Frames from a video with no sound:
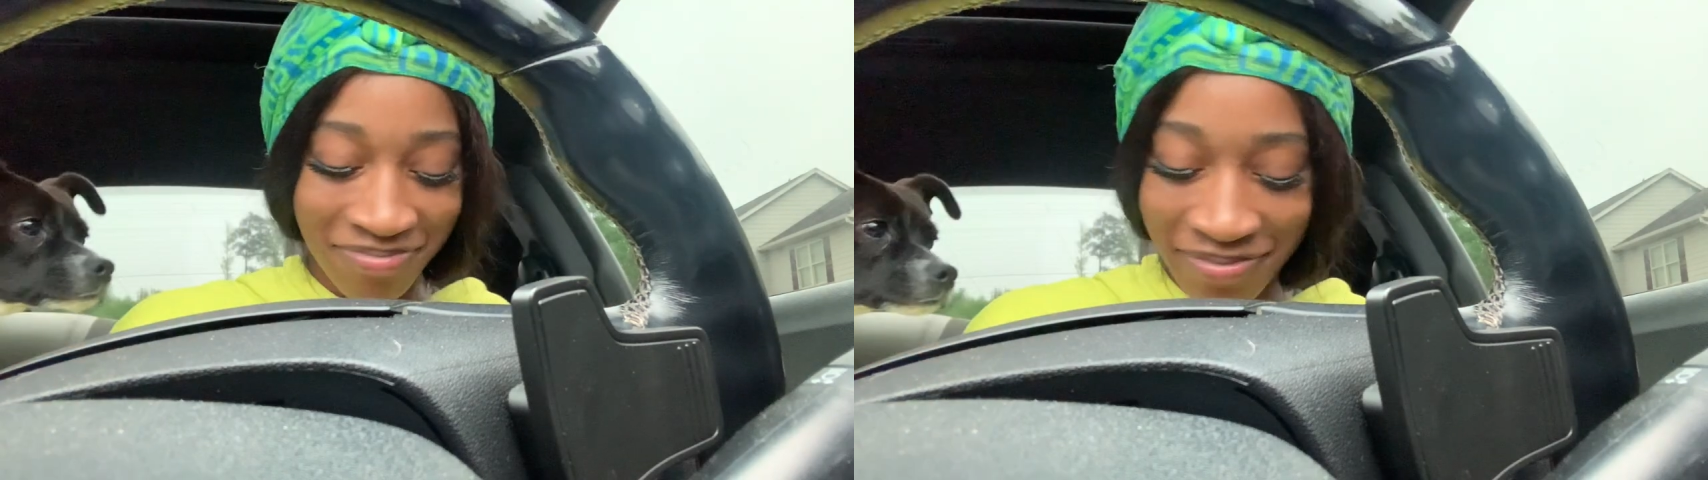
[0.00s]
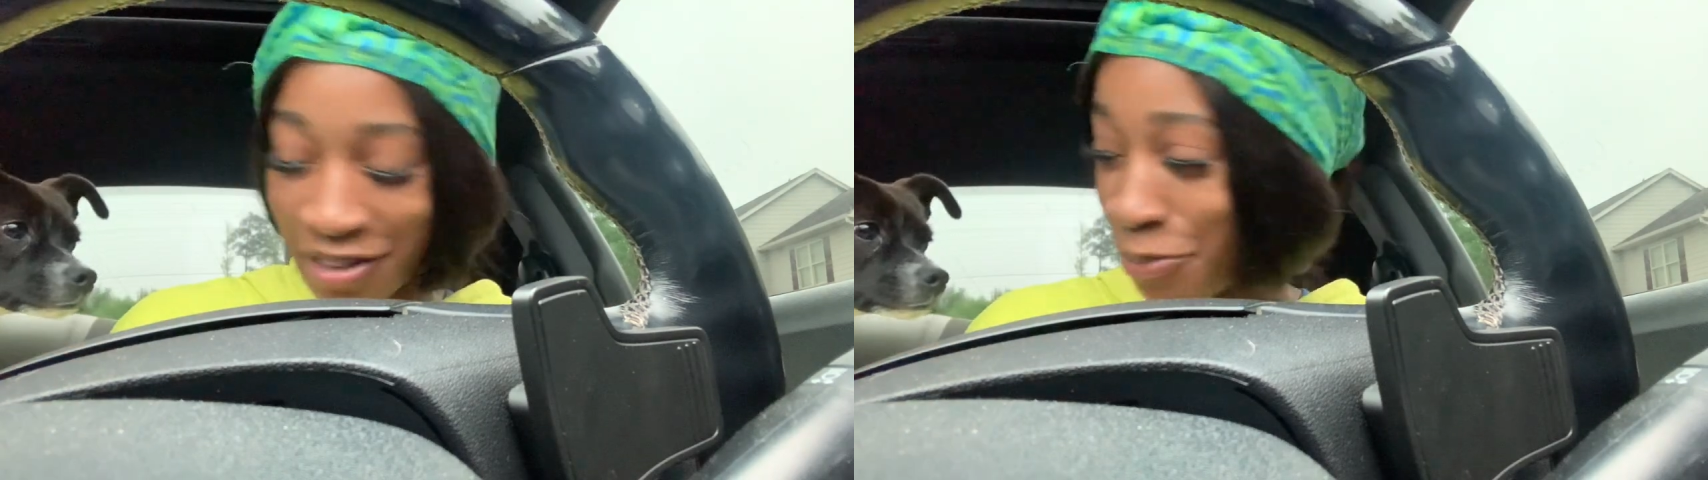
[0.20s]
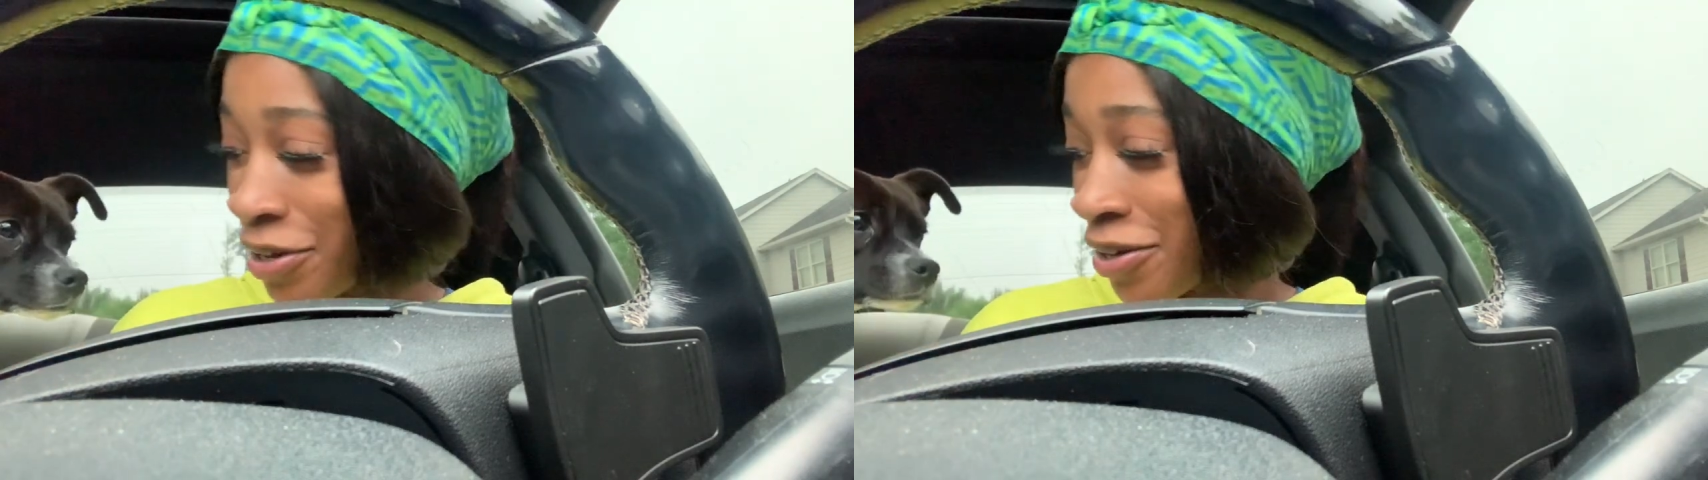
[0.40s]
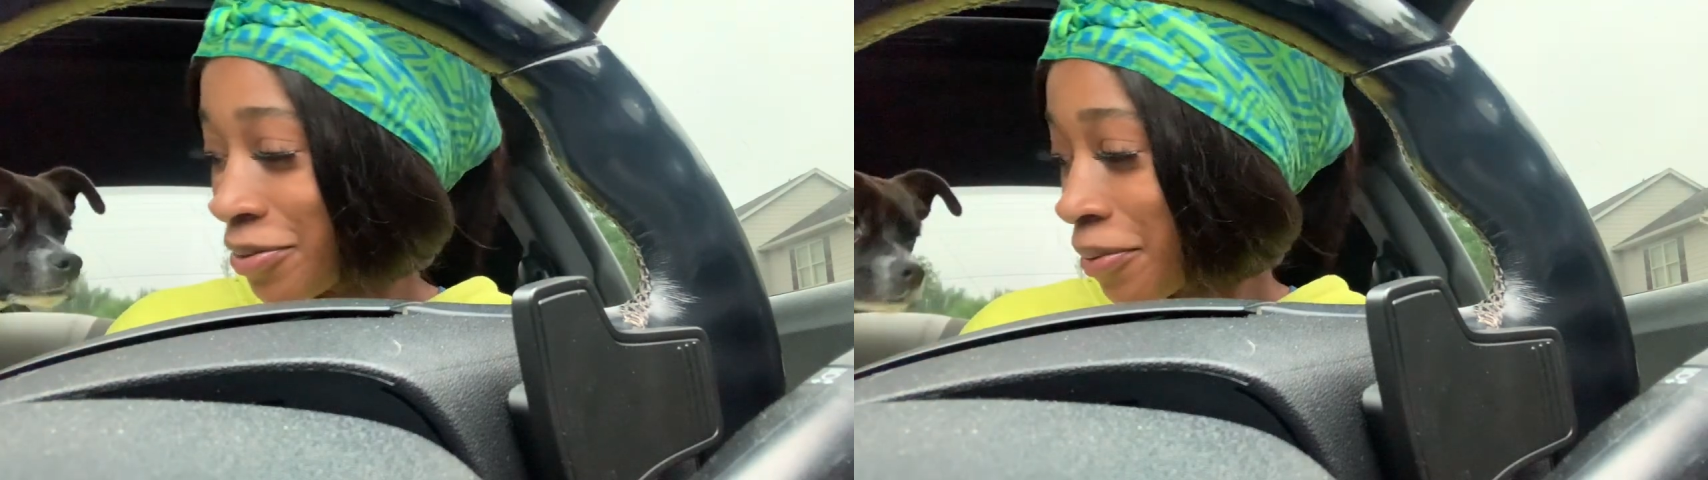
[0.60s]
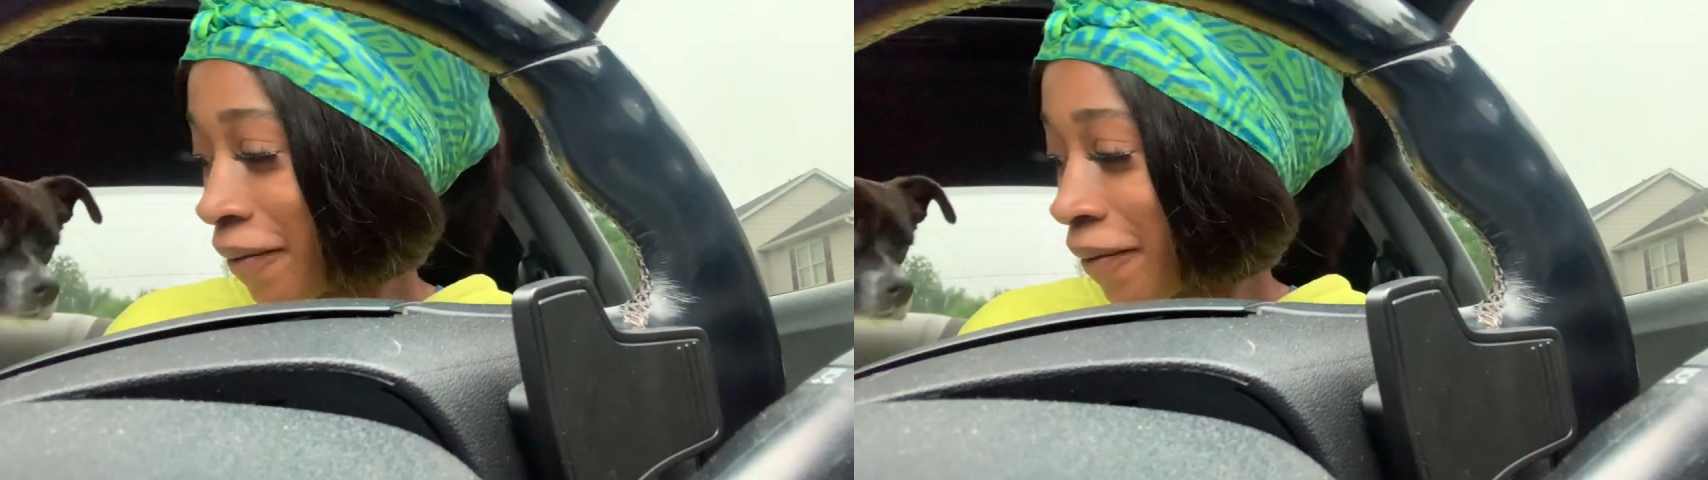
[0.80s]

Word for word: Thumbnail.